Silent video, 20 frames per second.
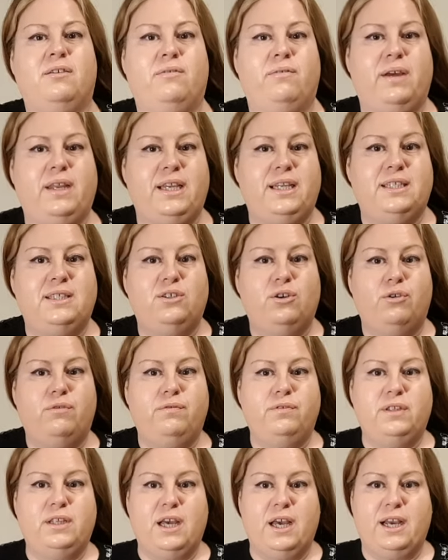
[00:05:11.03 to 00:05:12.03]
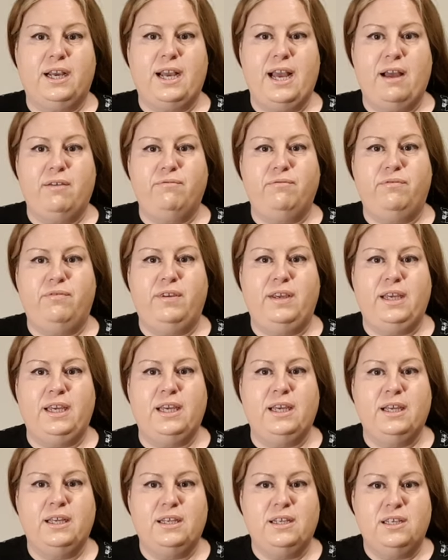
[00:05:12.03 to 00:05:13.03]
Very soft,
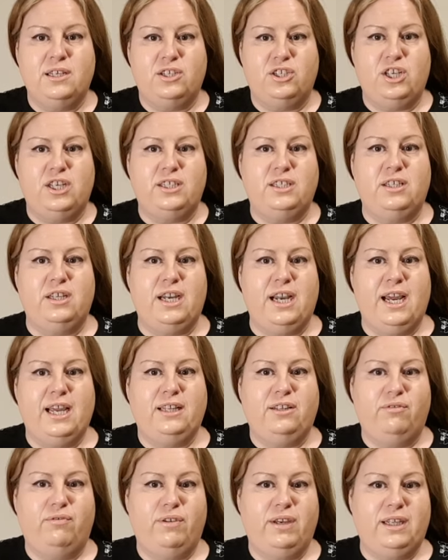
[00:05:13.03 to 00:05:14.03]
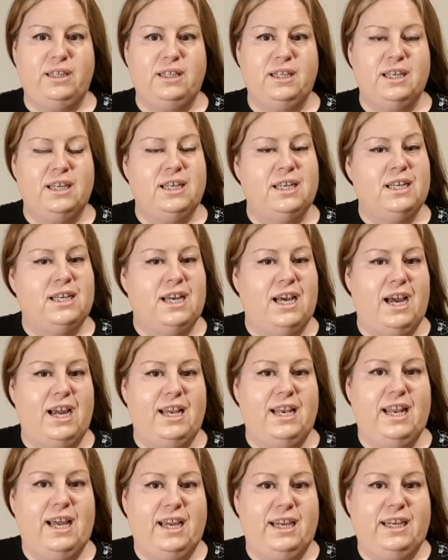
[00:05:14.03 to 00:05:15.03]
comfy, just the right fit. I
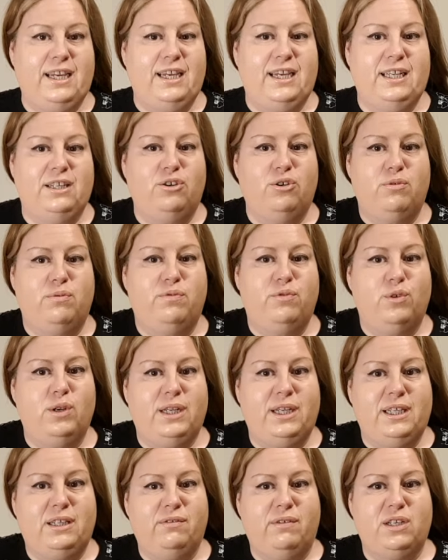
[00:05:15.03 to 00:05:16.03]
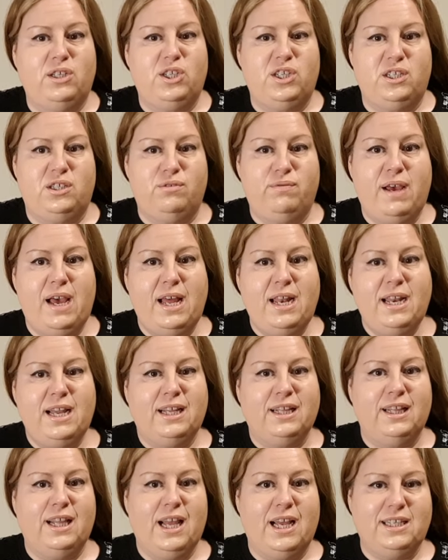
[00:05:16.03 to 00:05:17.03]
like it. Hopefully it washes well
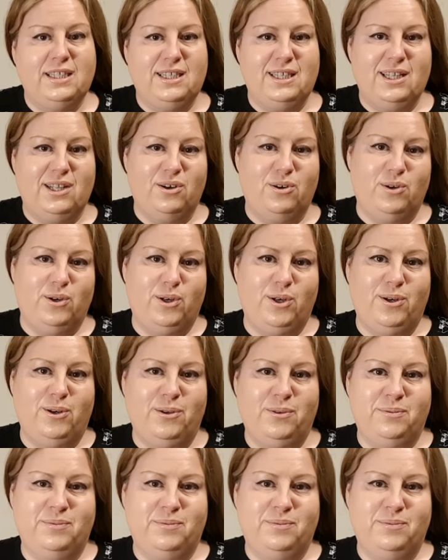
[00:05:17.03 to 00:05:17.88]
and lasts long.